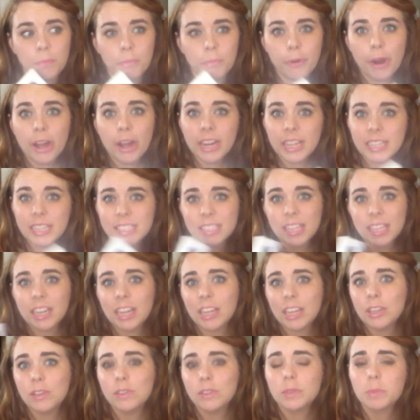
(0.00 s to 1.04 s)
products that I
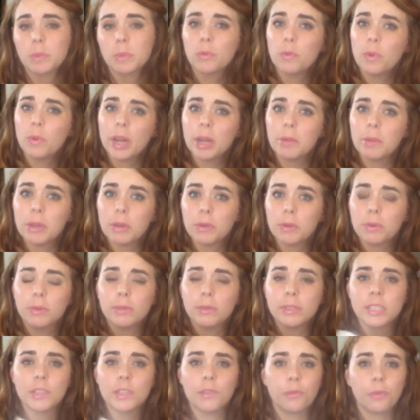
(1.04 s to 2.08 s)
used before I went
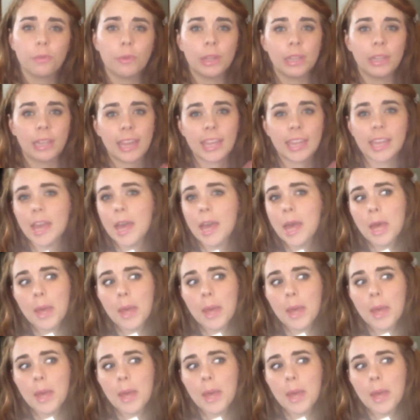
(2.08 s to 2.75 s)
cruelty-free, like